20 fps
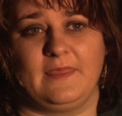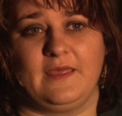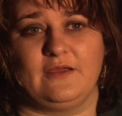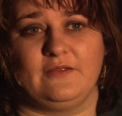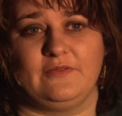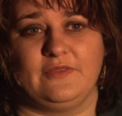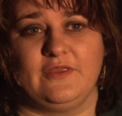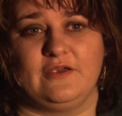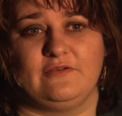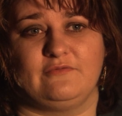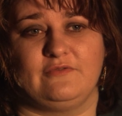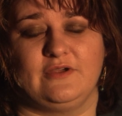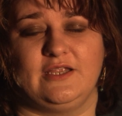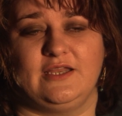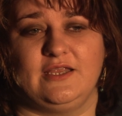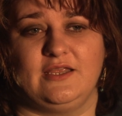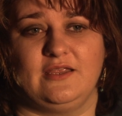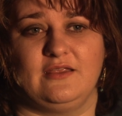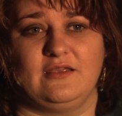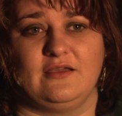that
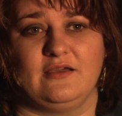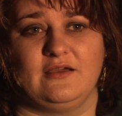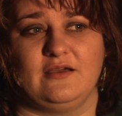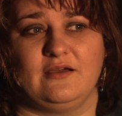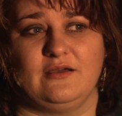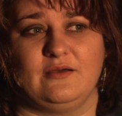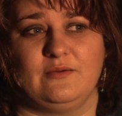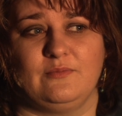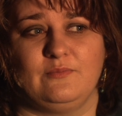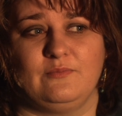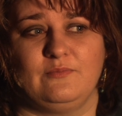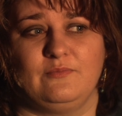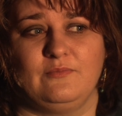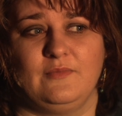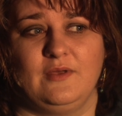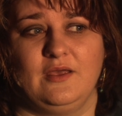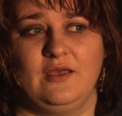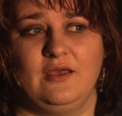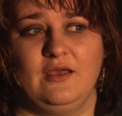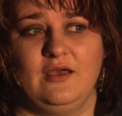really
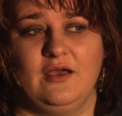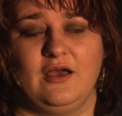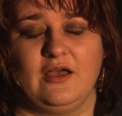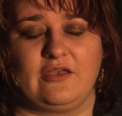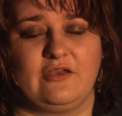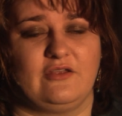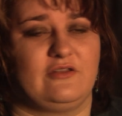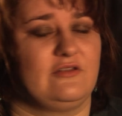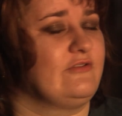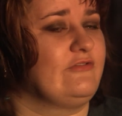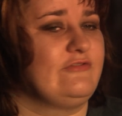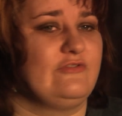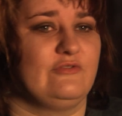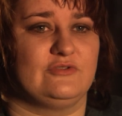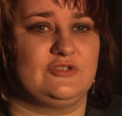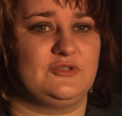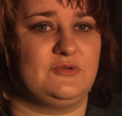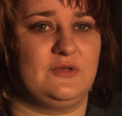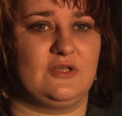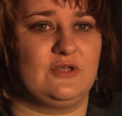I couldn't
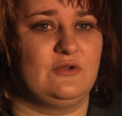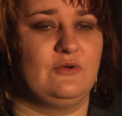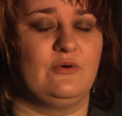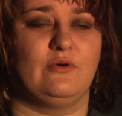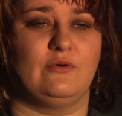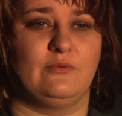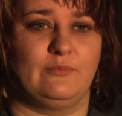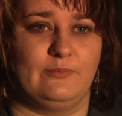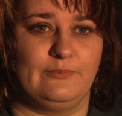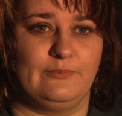afford to ignore.